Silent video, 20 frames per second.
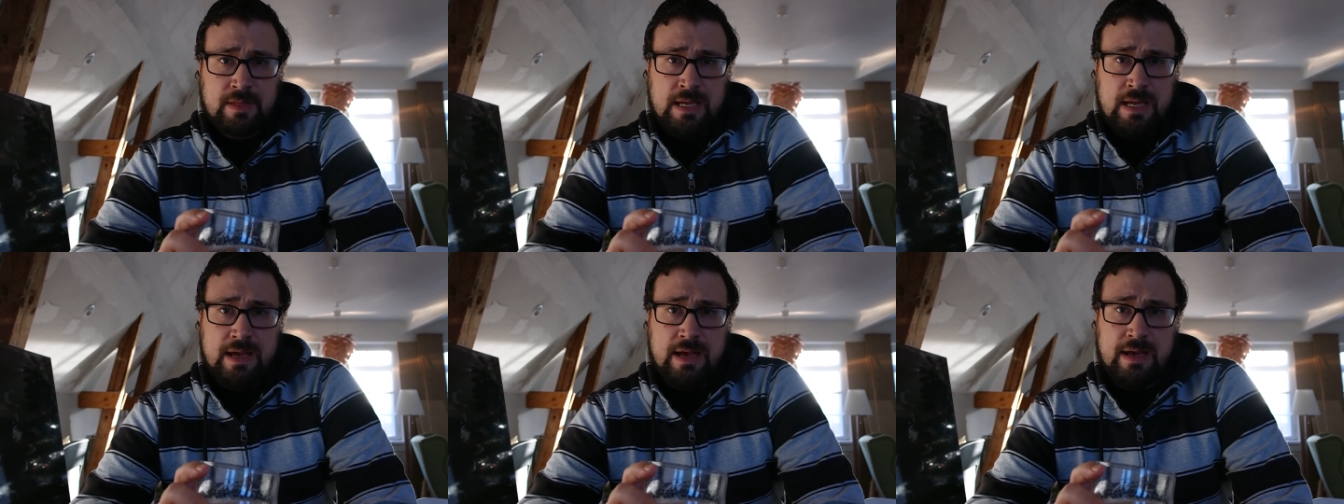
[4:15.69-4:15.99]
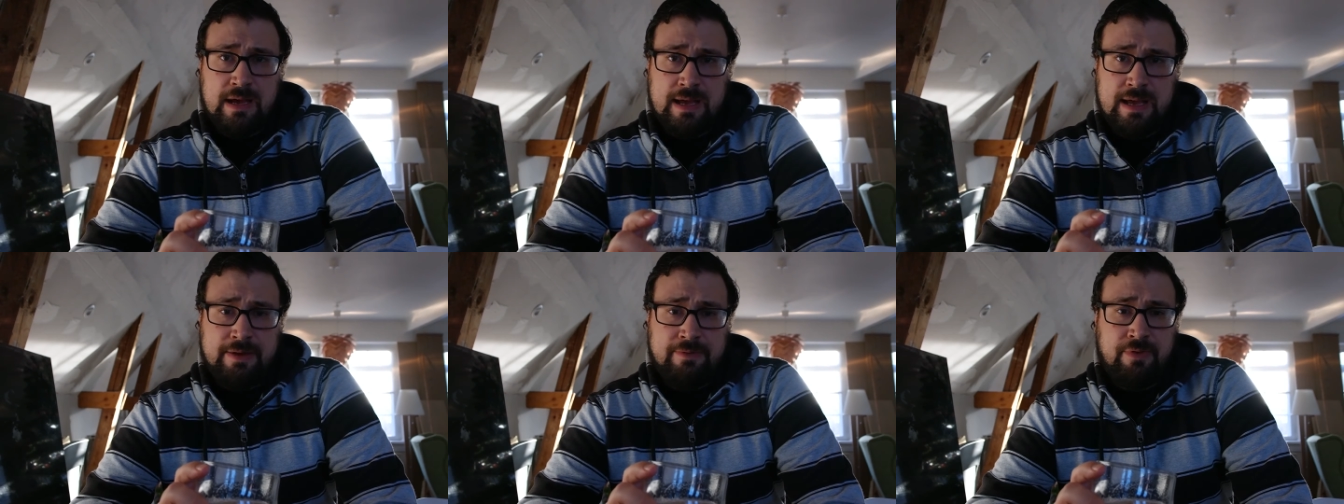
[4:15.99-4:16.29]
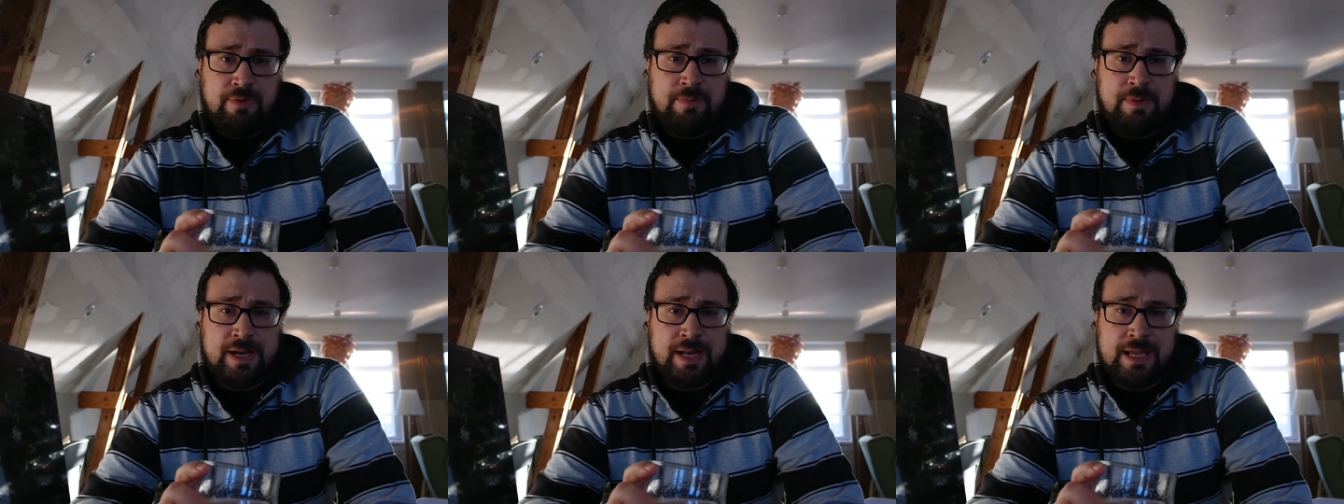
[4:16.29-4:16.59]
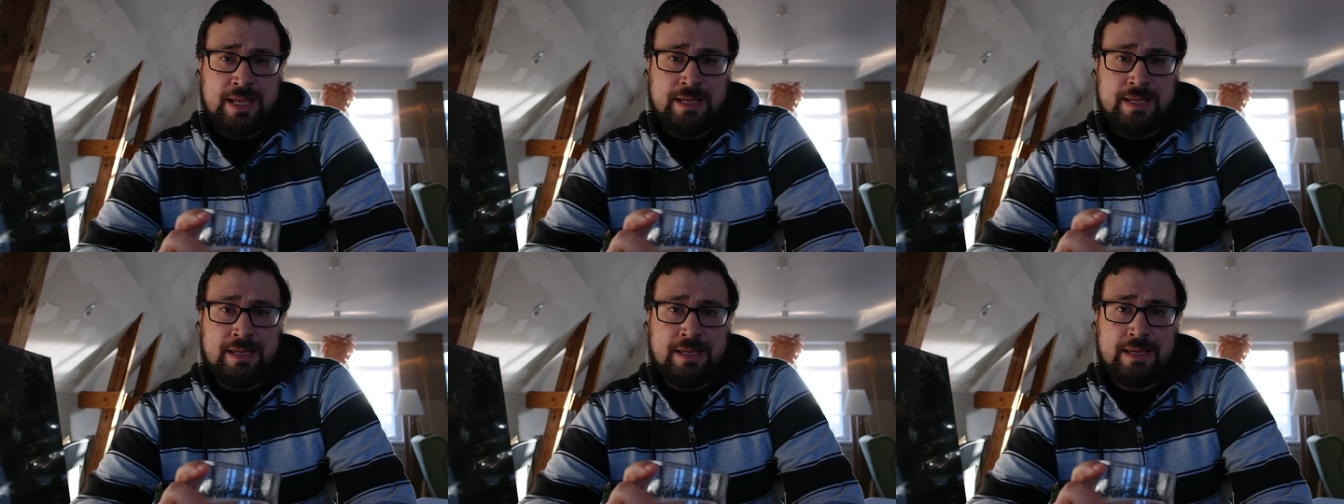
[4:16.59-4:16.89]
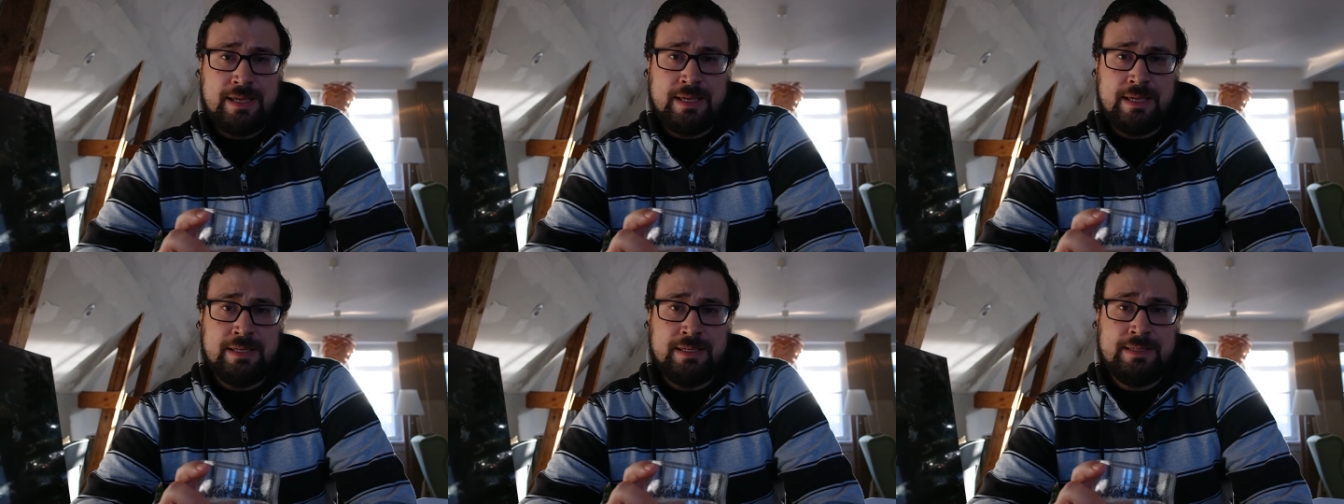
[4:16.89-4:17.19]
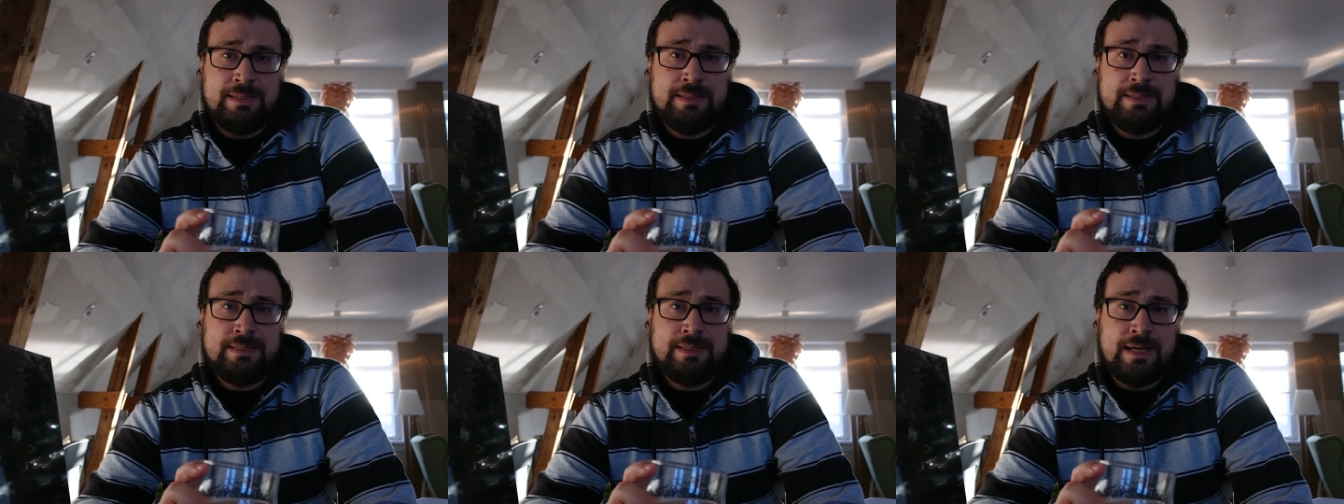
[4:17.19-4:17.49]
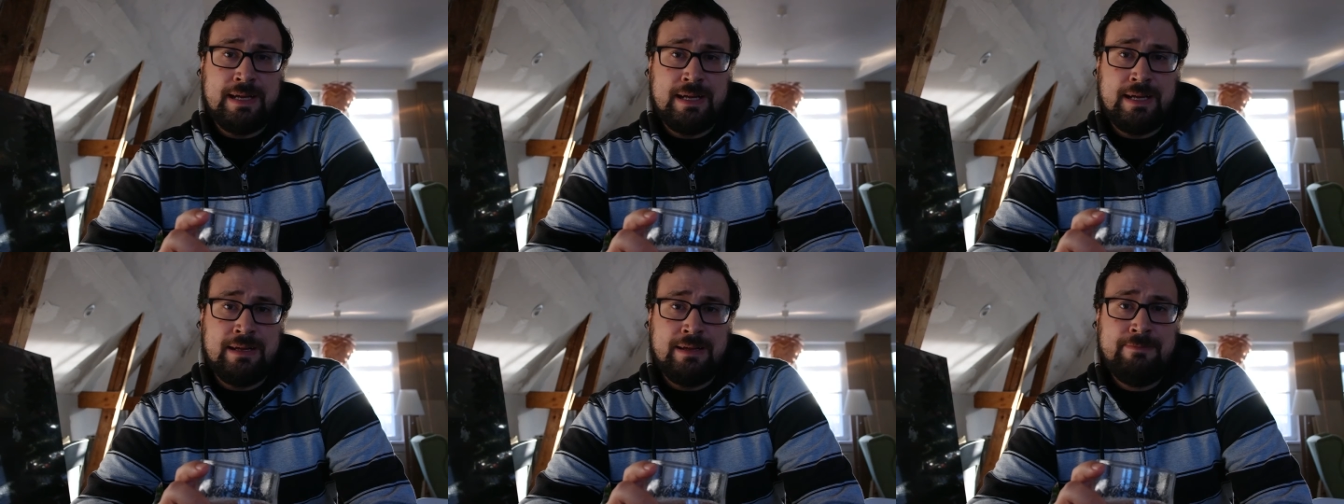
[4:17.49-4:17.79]
uh, everybody is
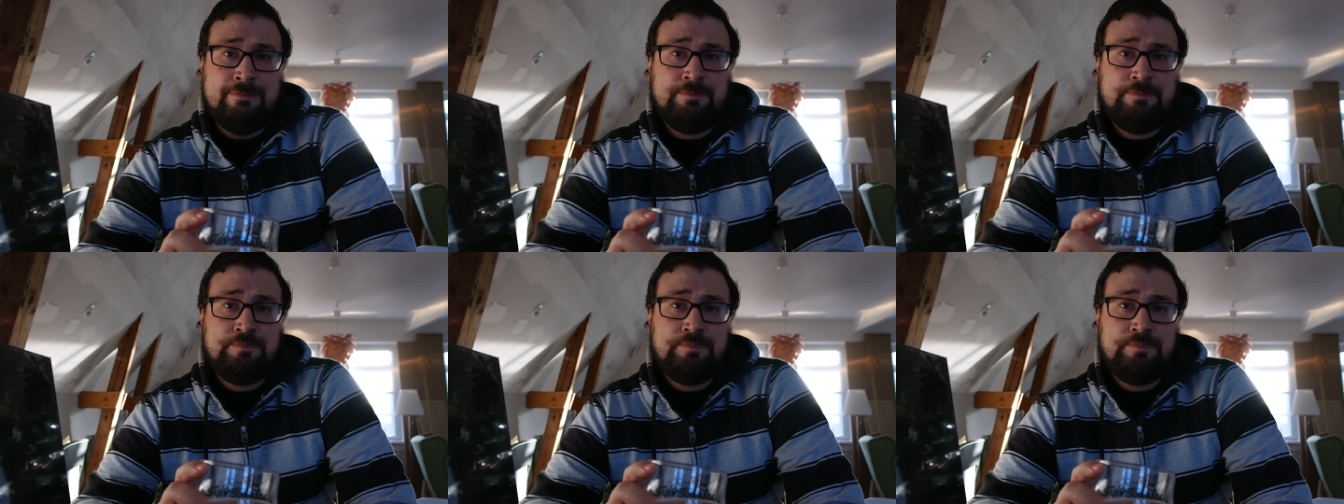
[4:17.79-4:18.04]
uh,